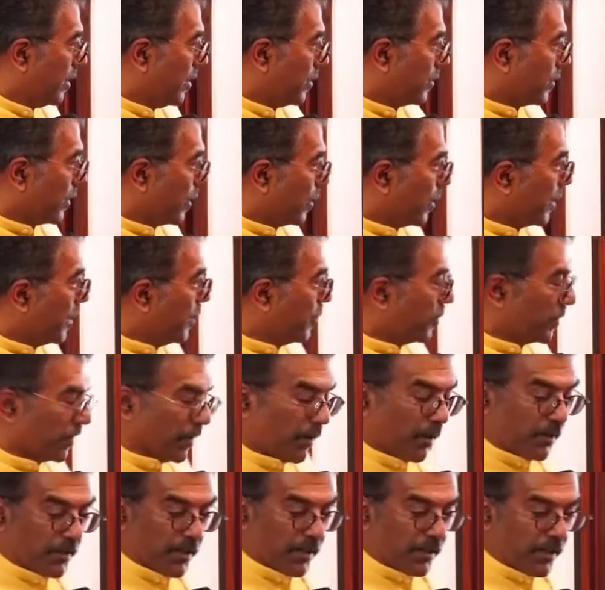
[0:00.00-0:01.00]
so he was
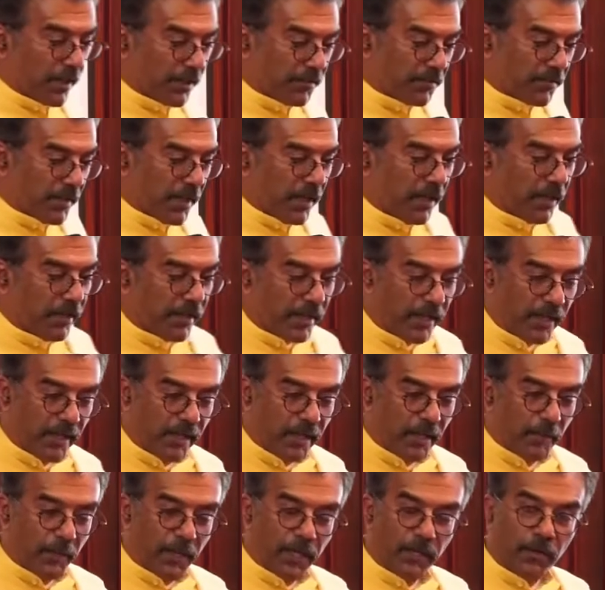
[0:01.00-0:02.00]
called the Textile King.
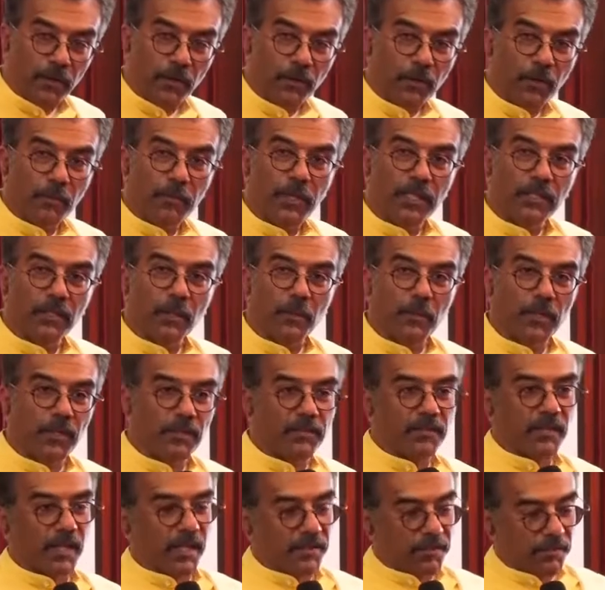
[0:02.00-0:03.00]
He went on to be the
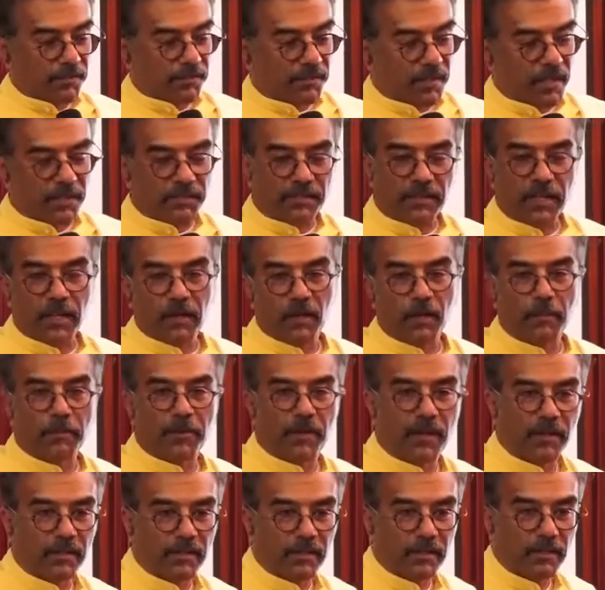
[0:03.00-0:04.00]
world's largest textile
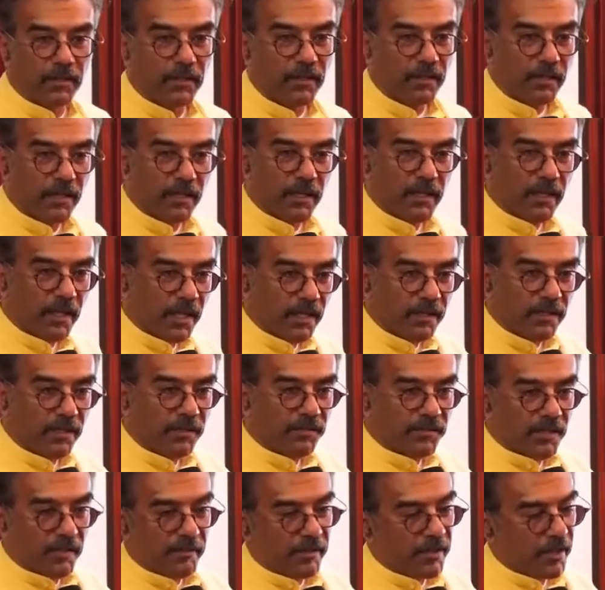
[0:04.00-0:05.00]
operator in
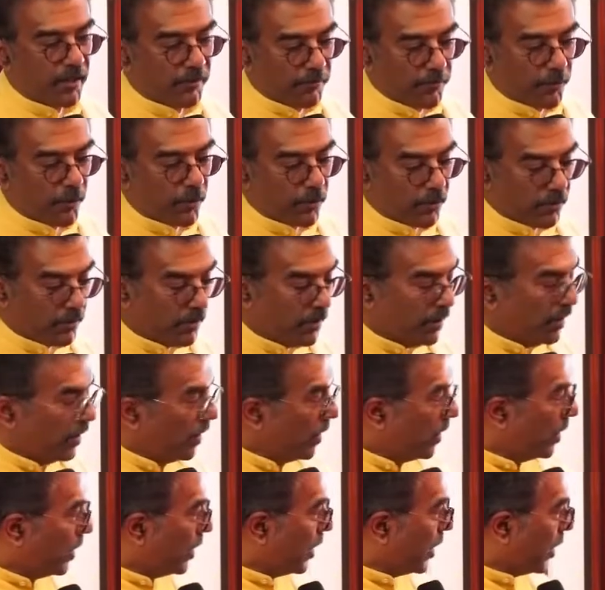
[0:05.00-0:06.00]
1974.
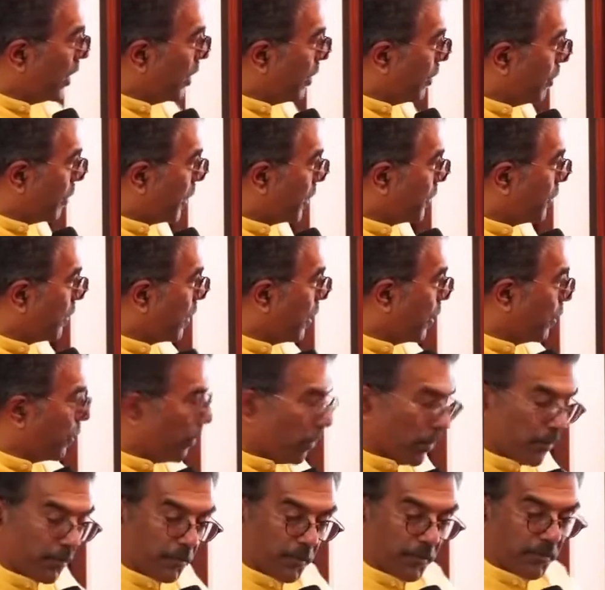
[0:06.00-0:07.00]
Vajra
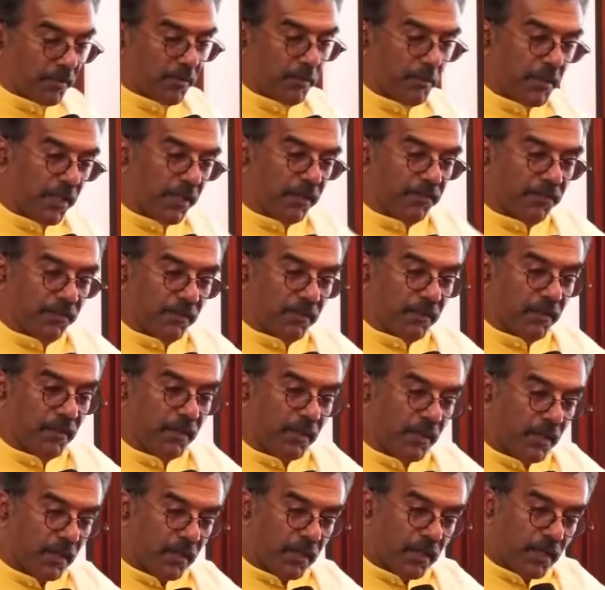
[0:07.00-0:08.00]
Coats was the biggest,
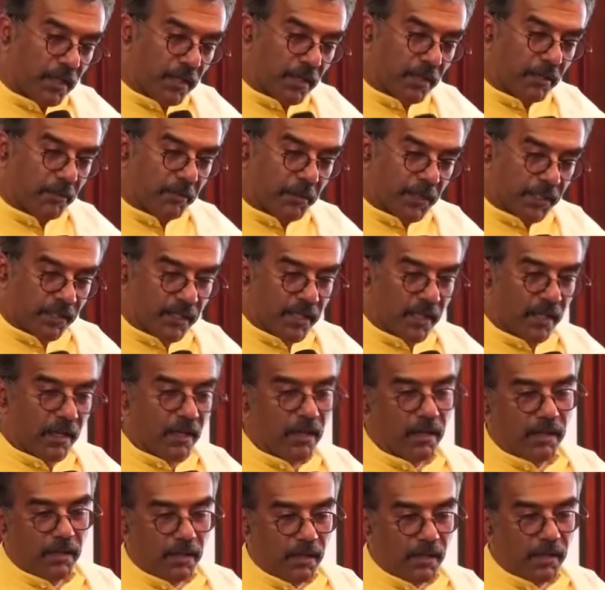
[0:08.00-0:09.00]
but
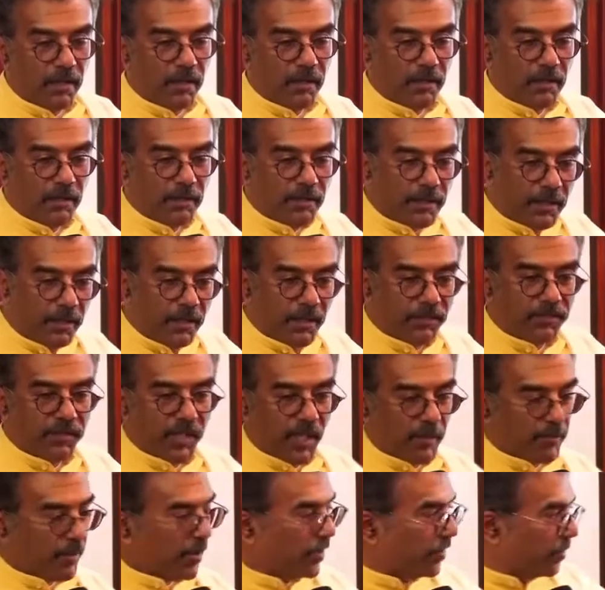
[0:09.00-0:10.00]
then he
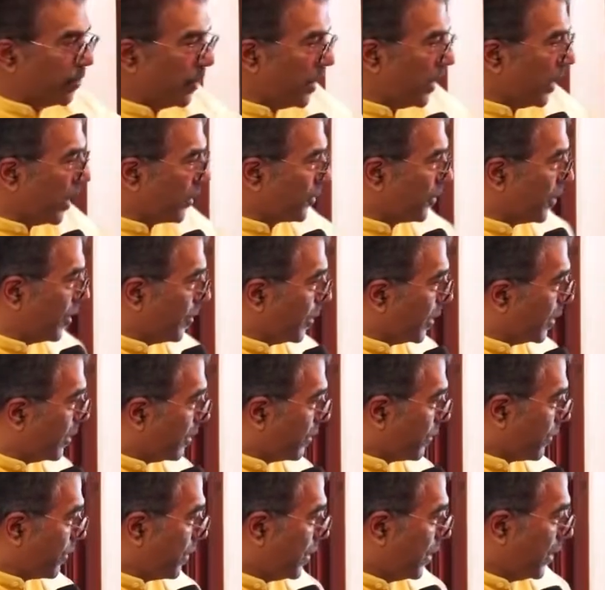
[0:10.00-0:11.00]
established Meenakshi
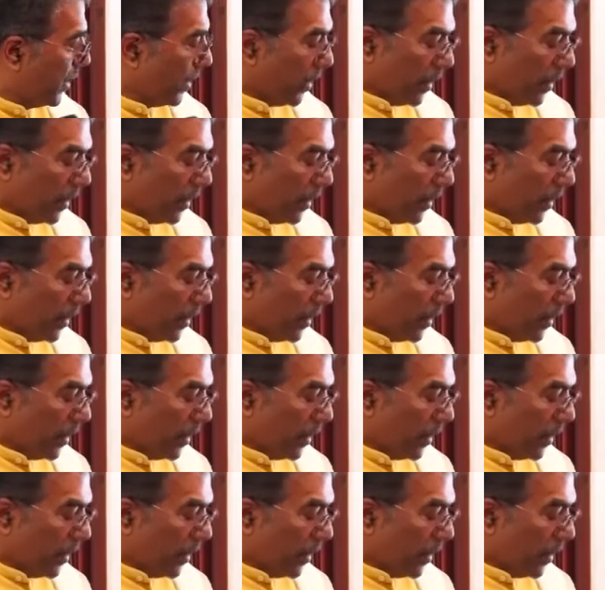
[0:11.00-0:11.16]
Mills